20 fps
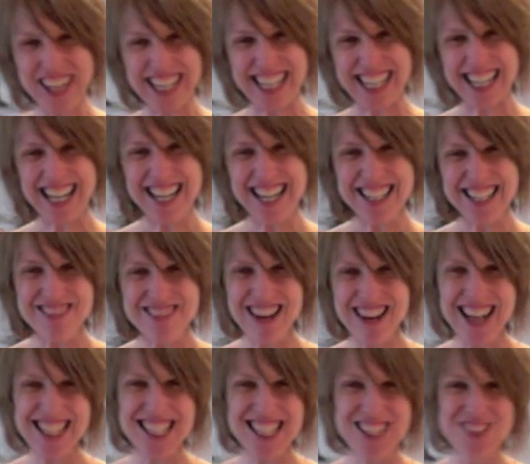clients
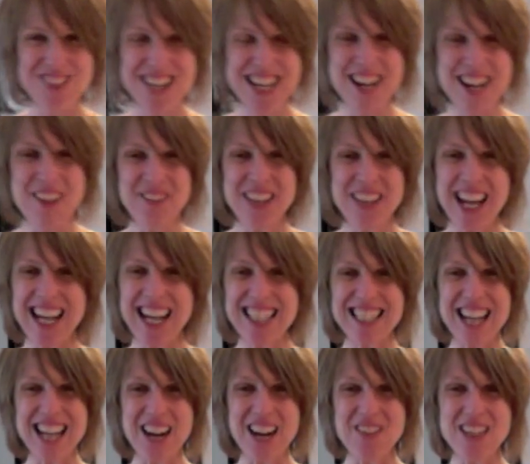write to me and
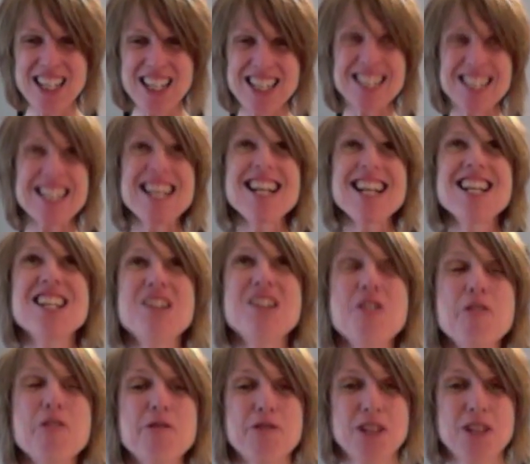tell me that she
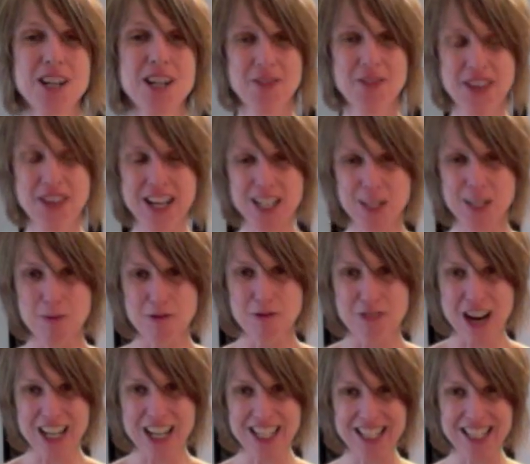loved the
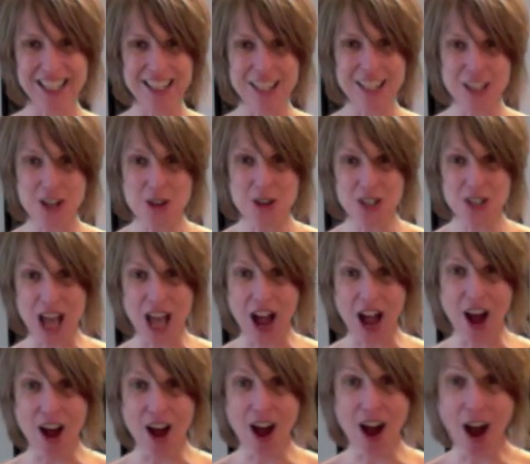inspiration in the newsletter.